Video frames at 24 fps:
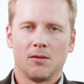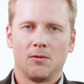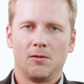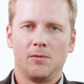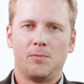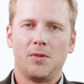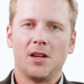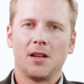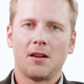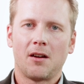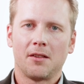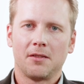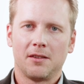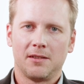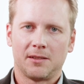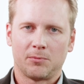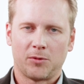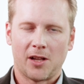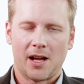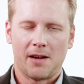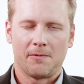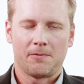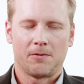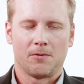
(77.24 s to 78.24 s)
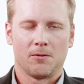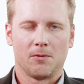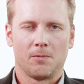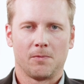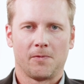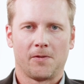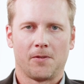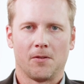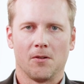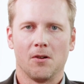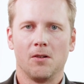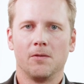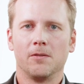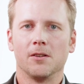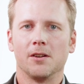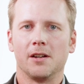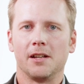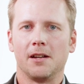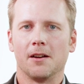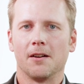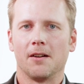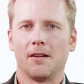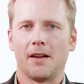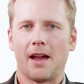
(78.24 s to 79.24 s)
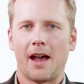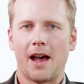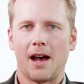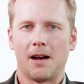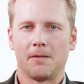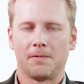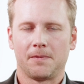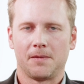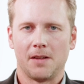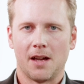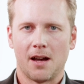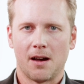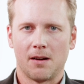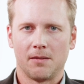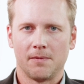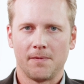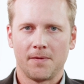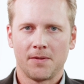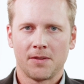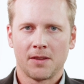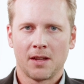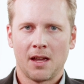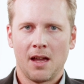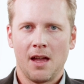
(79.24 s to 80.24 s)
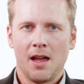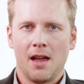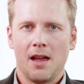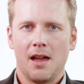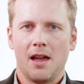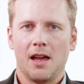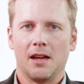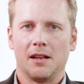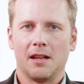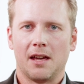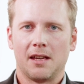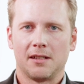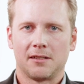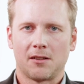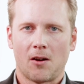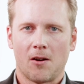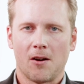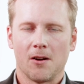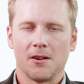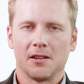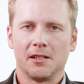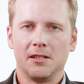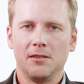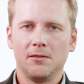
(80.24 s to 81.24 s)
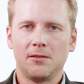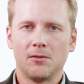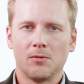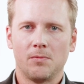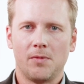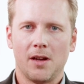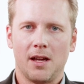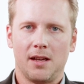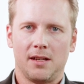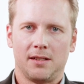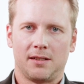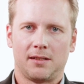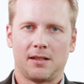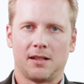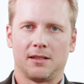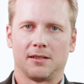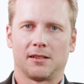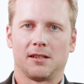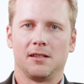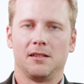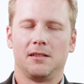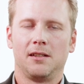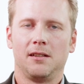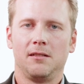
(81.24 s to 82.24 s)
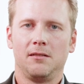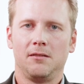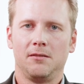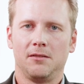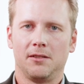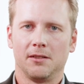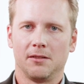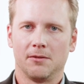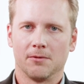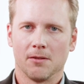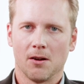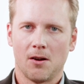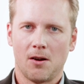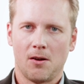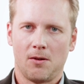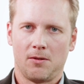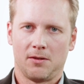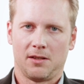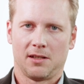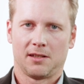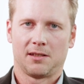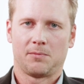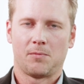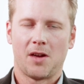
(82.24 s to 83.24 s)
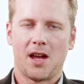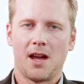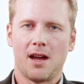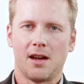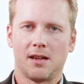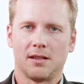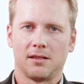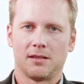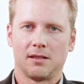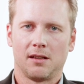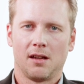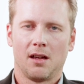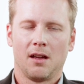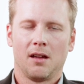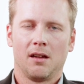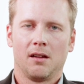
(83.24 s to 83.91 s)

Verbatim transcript: We've been on this platform for over a year and a half now, and as our user base has continued to grow and expand,